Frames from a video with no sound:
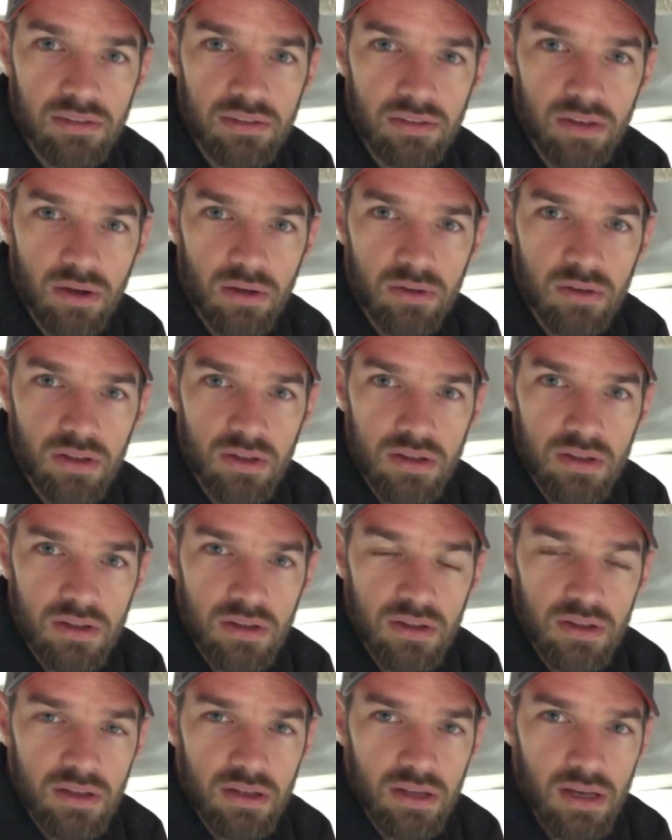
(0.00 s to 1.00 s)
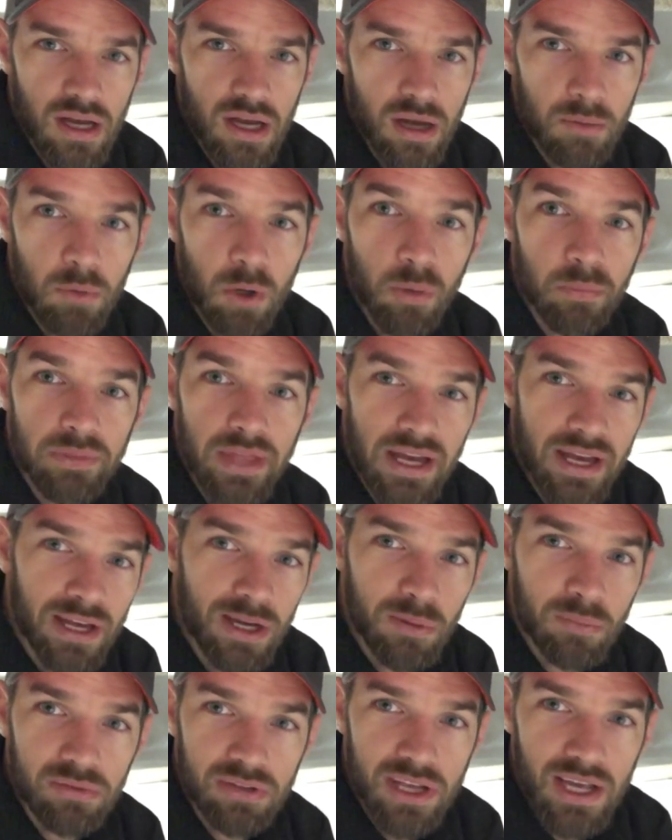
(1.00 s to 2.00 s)
So hope that
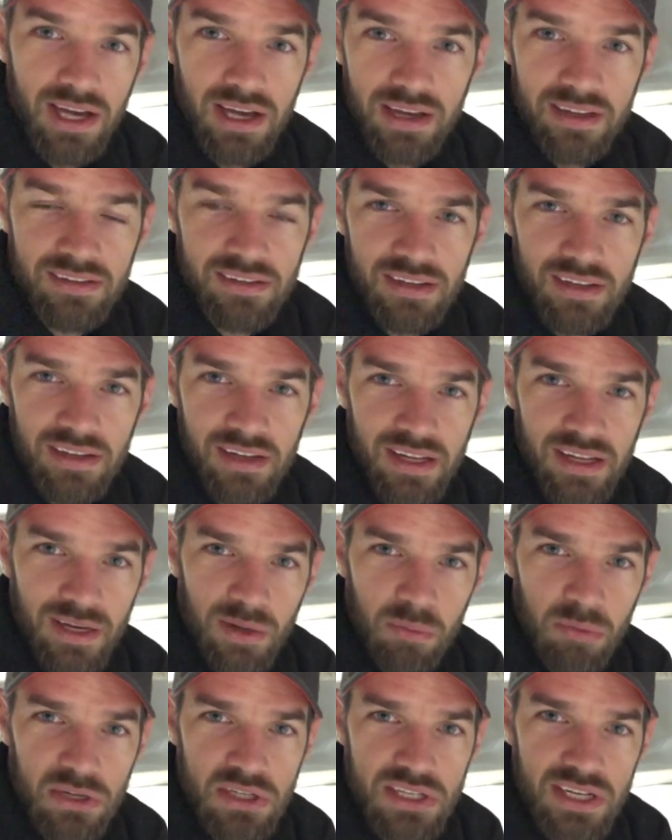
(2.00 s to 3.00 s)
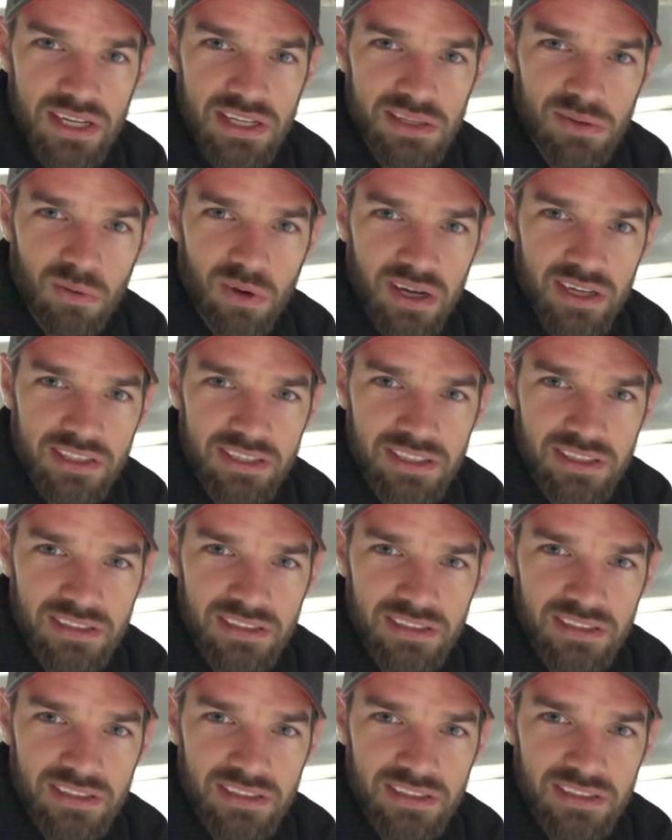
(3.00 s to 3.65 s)
helps, guys, and appreciate you watching.